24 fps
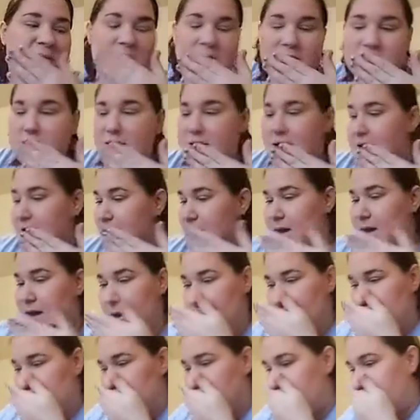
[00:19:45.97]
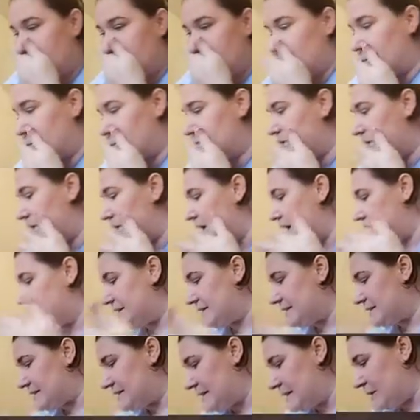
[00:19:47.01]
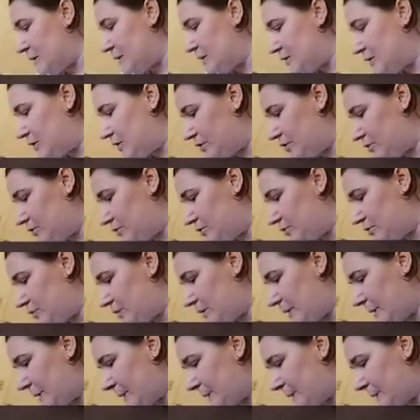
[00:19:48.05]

Okay, I still use,